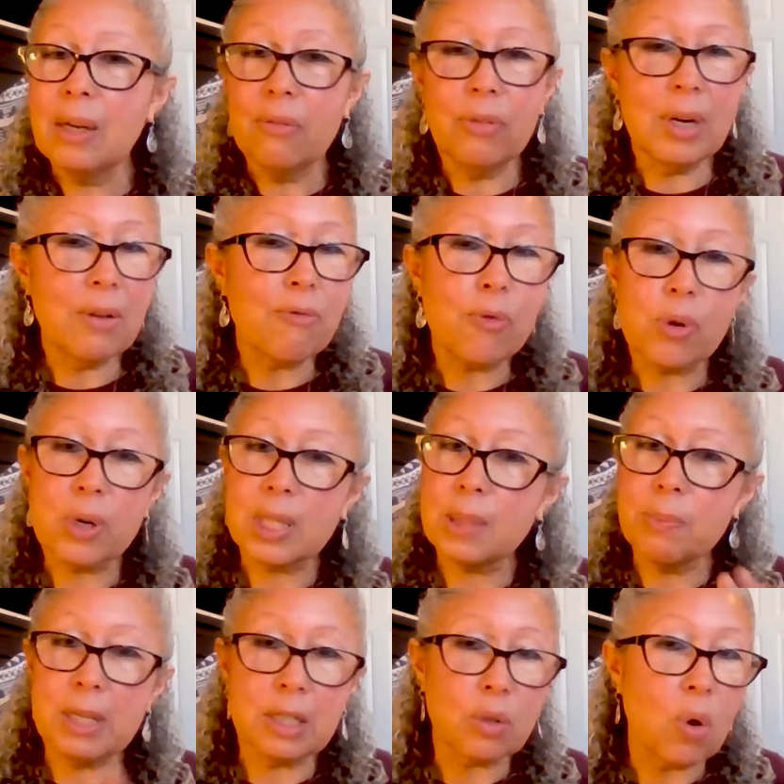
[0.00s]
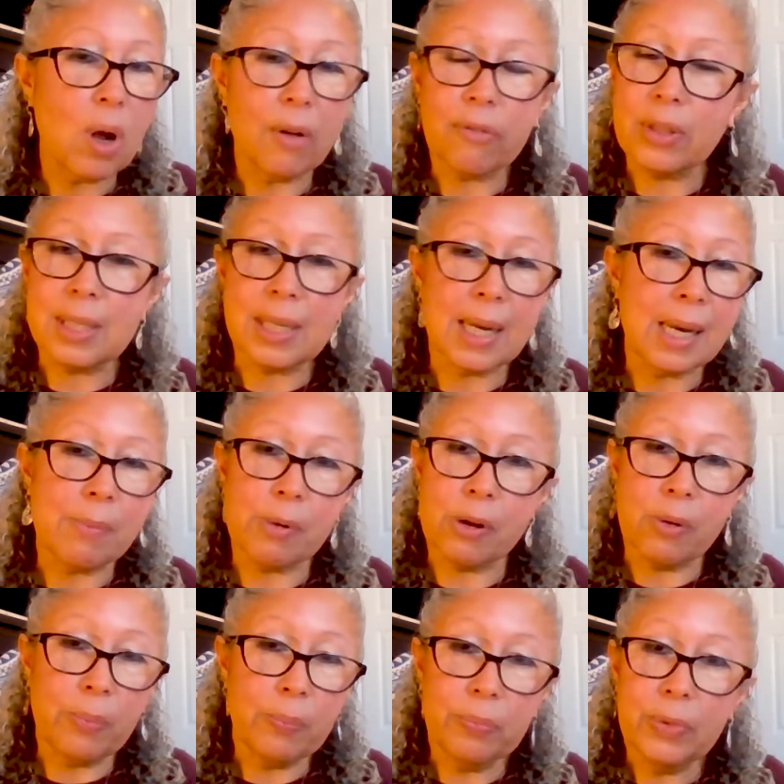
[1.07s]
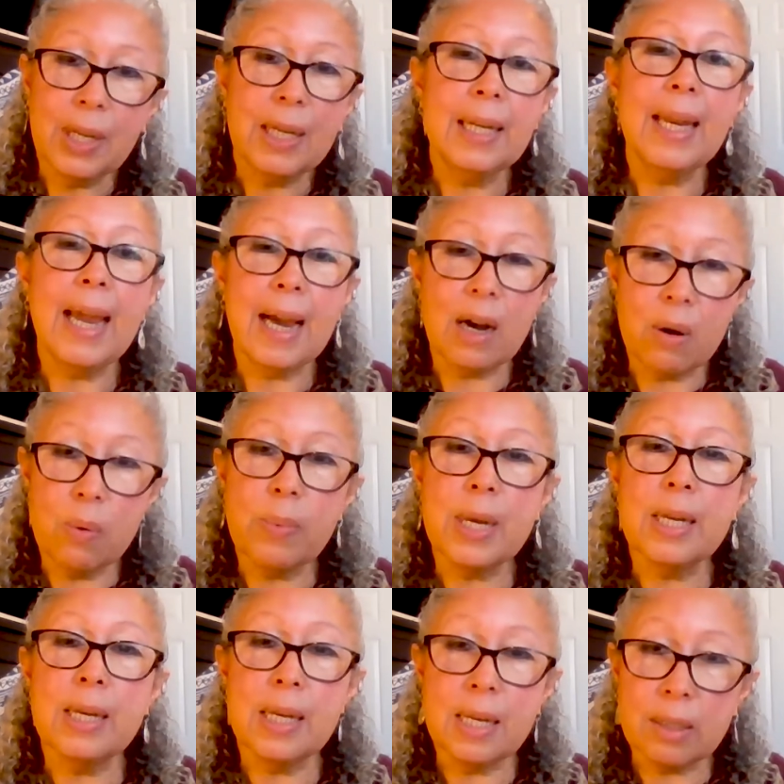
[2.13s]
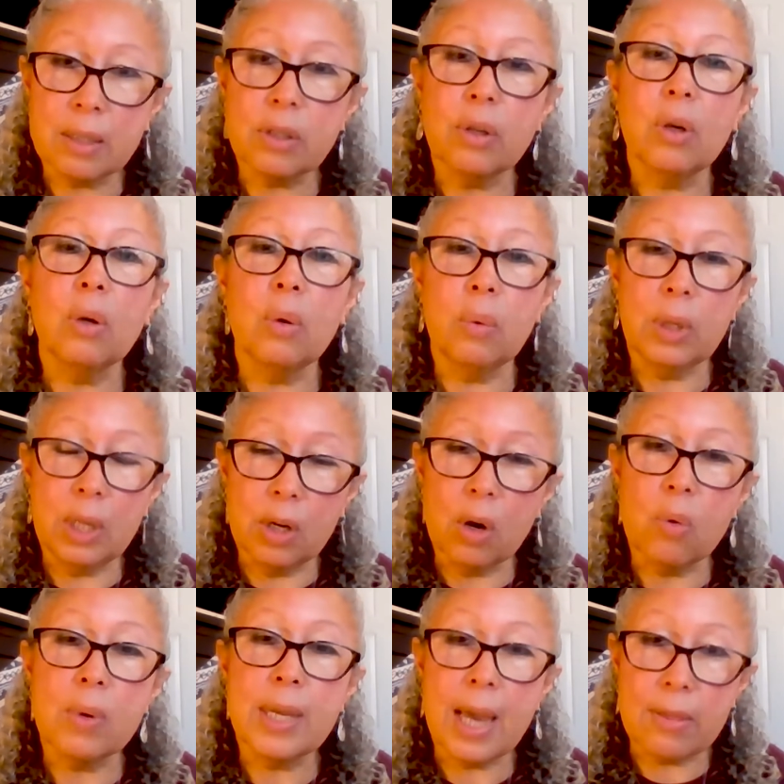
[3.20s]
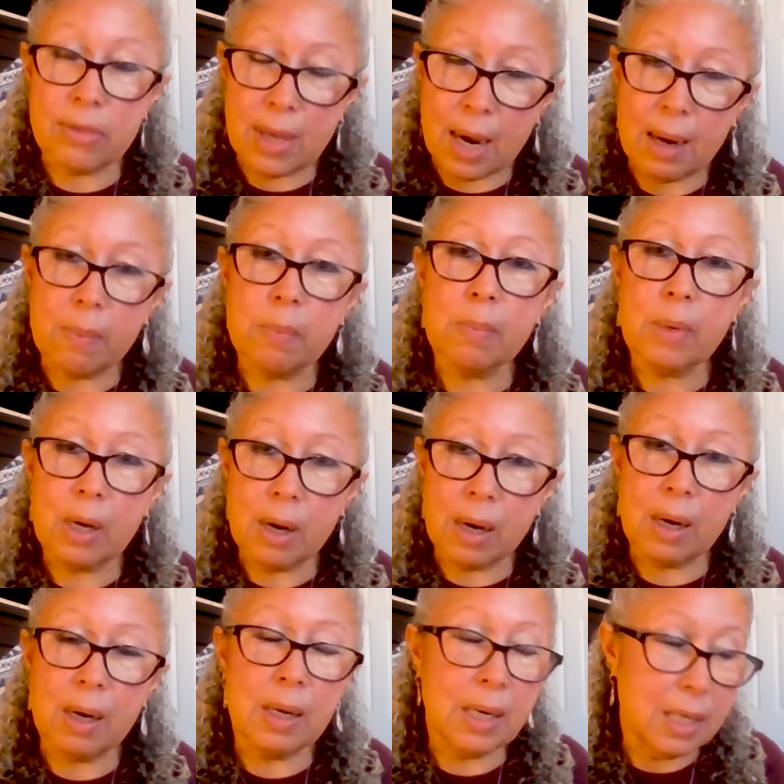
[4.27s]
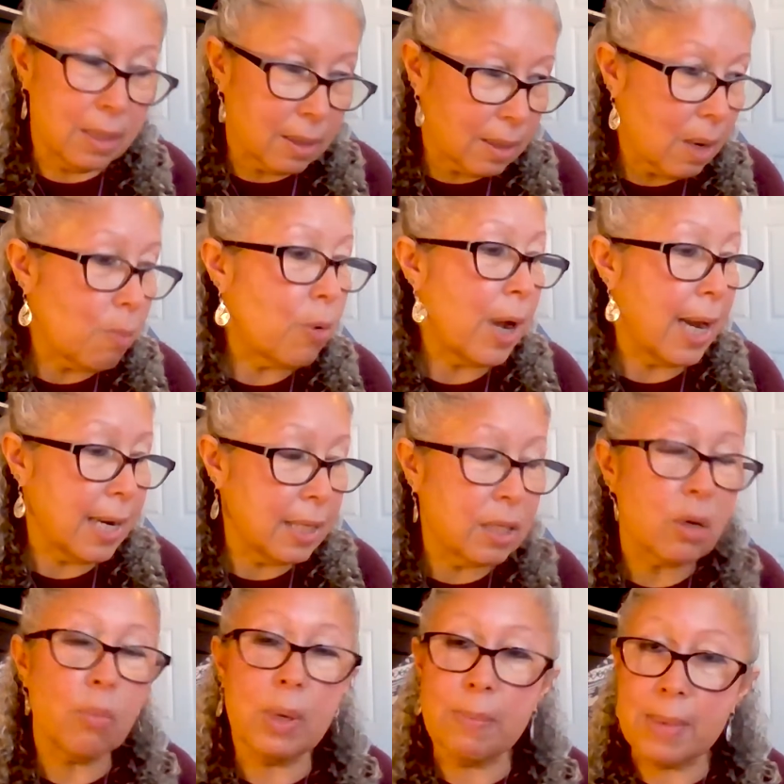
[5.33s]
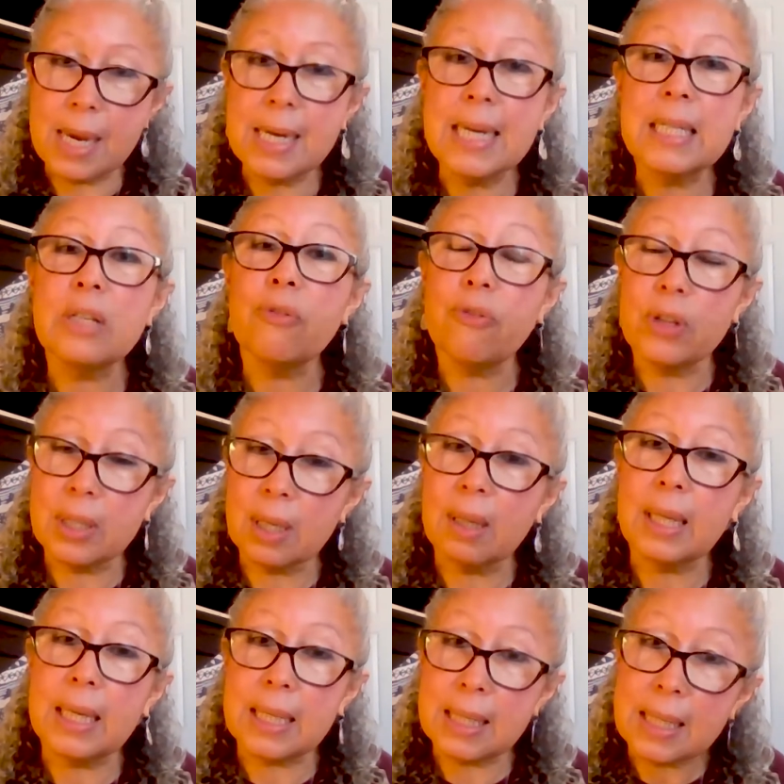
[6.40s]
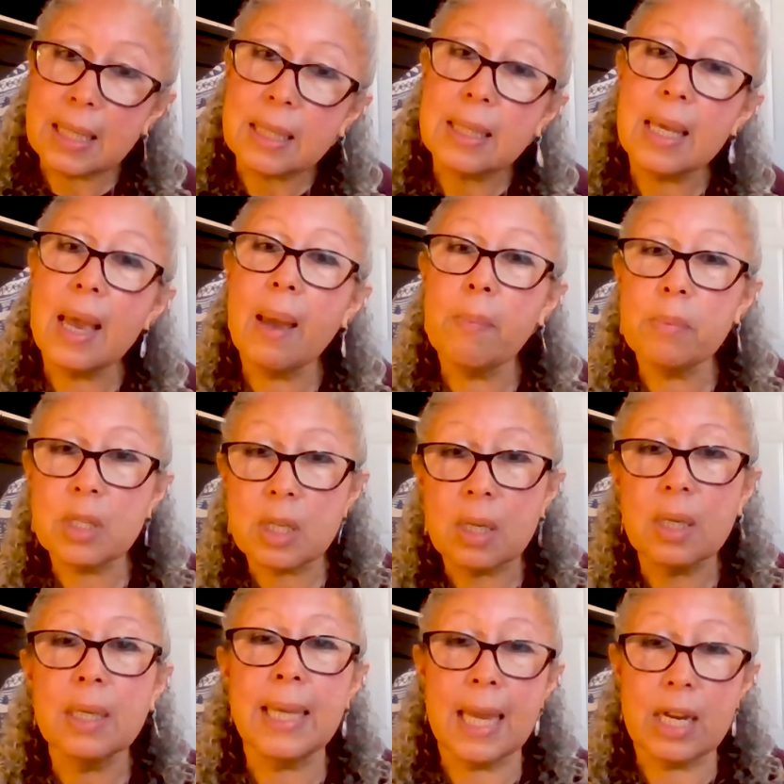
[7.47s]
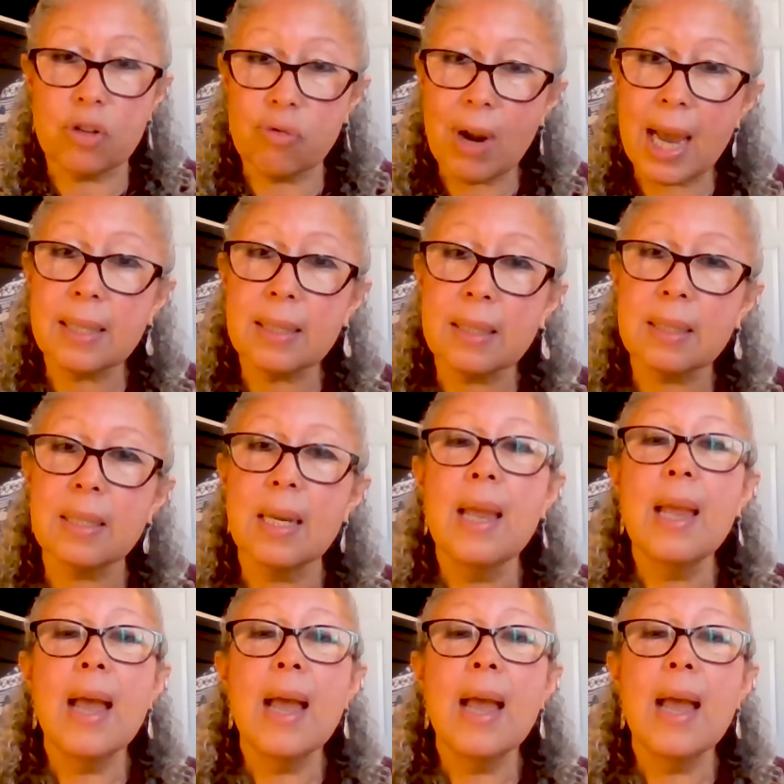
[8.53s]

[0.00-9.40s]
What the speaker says: reinforcements off the table. Now we need to, get them in some way. So we may need to physically assist them to get dressed.